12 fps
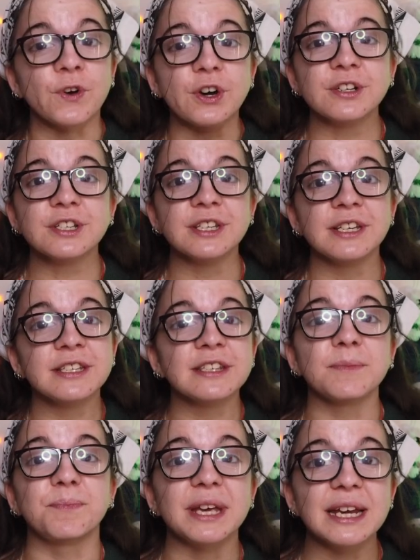First is
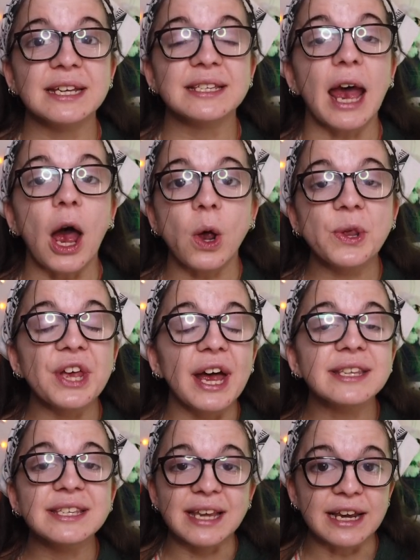the biggest health
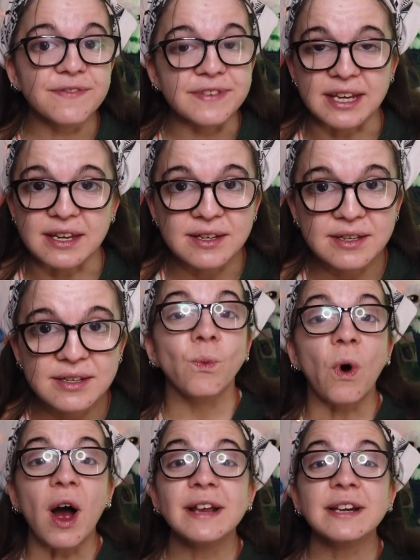and safety.
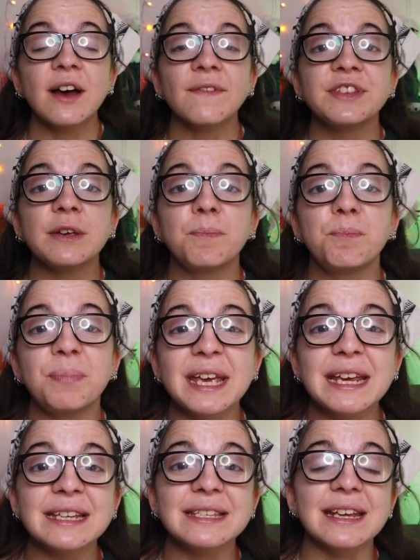One of the
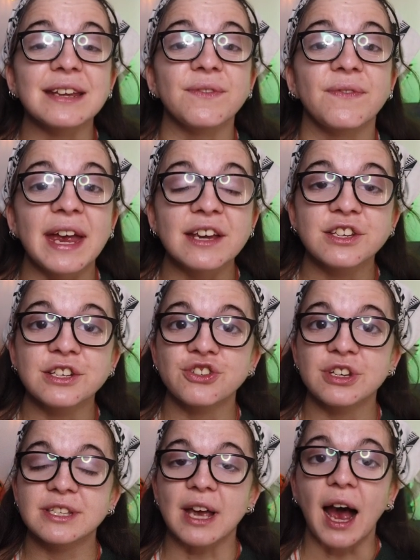biggest
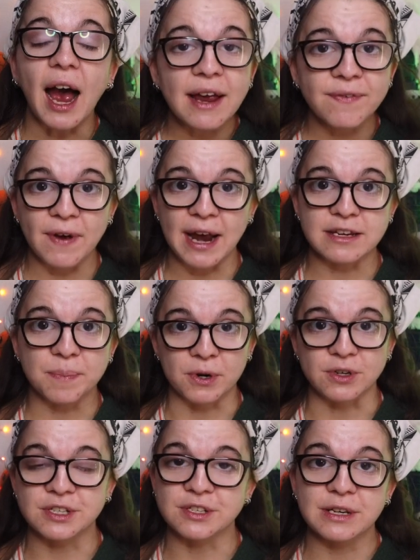advantages I find
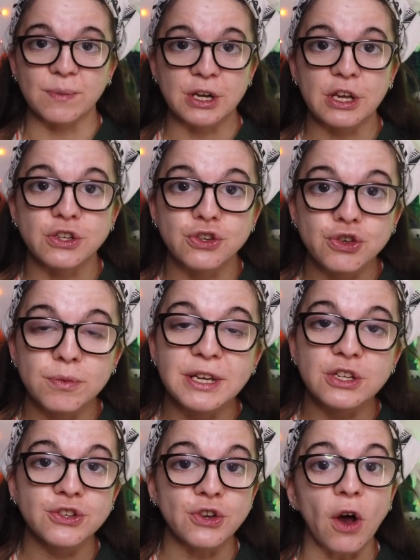personally when
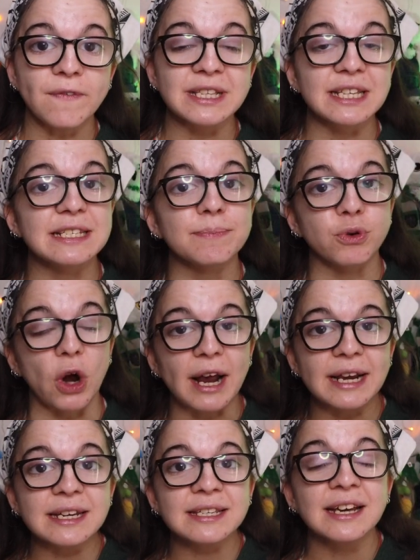consuming solventless
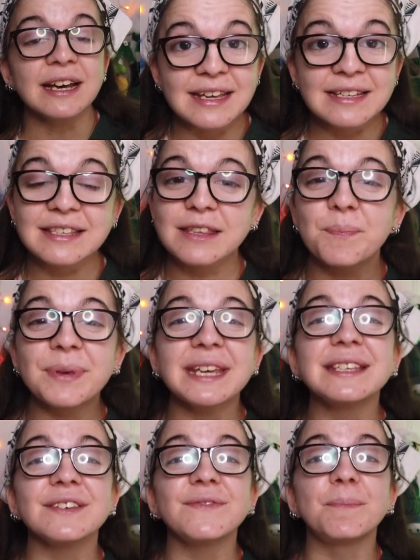products is the
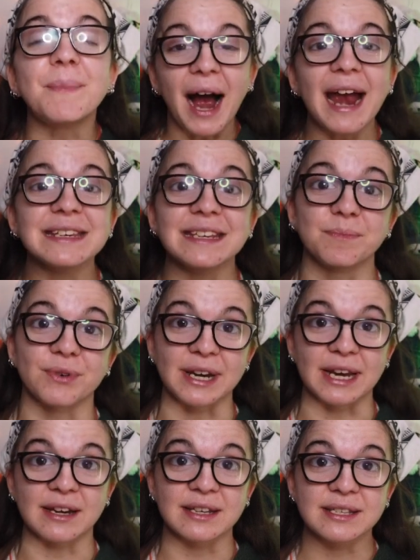peace of mind it
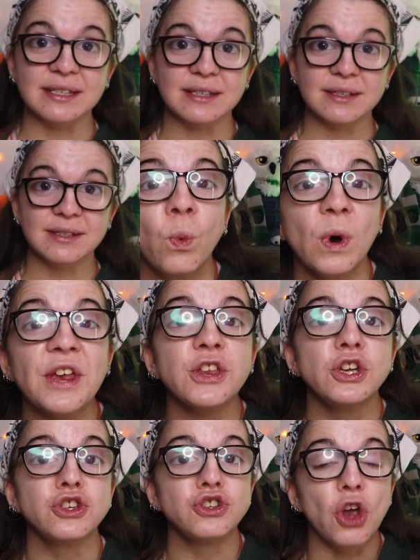brings.
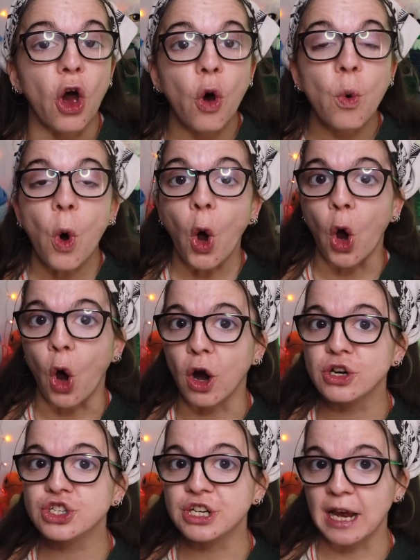With no
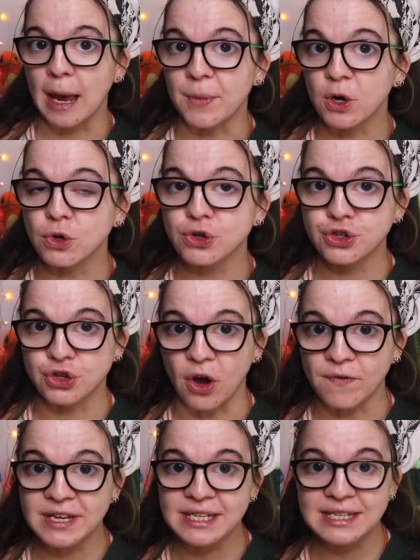harsh chemical
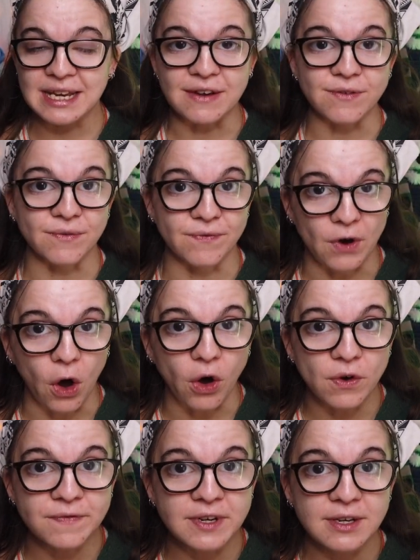solvents
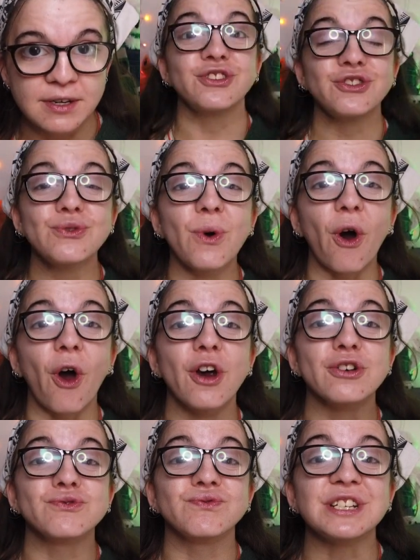involved, you
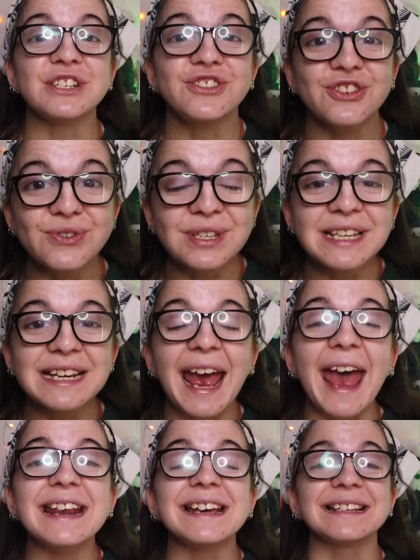are reducing
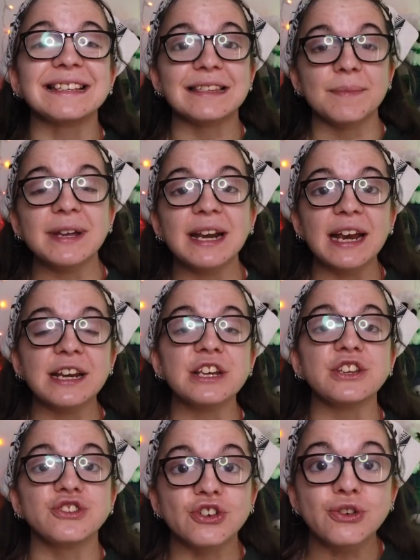and
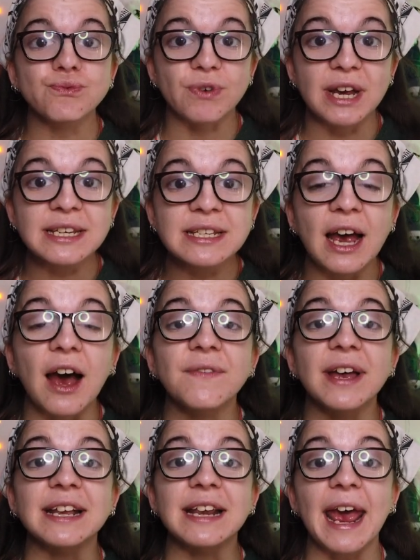eliminating your risk
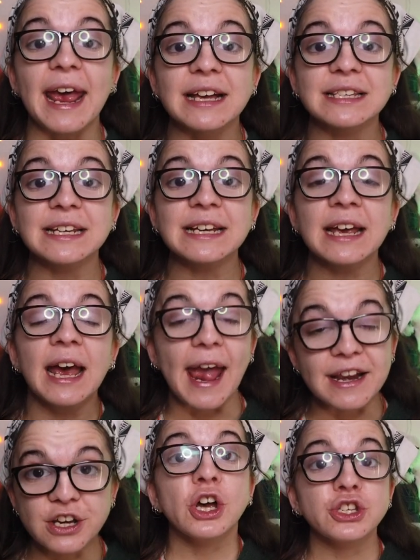of inhaling
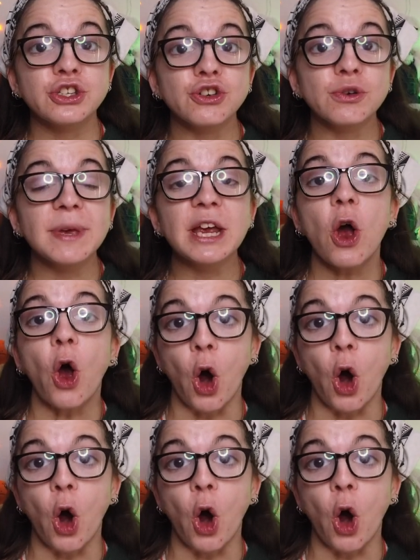and consuming